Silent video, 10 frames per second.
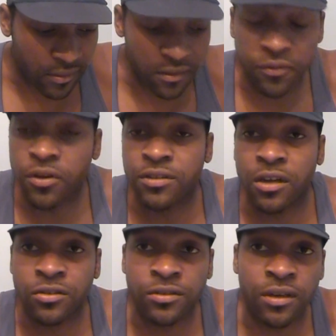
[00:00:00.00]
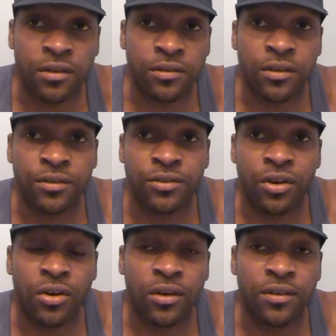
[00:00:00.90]
as far as ultrasounds are
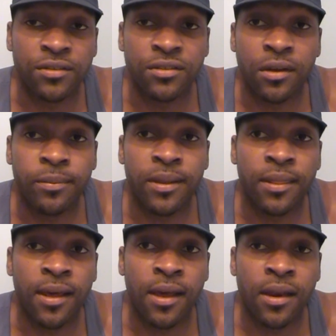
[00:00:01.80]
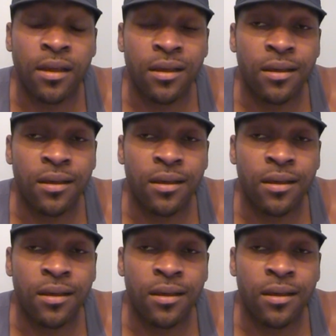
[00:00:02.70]
concerned, it's something that,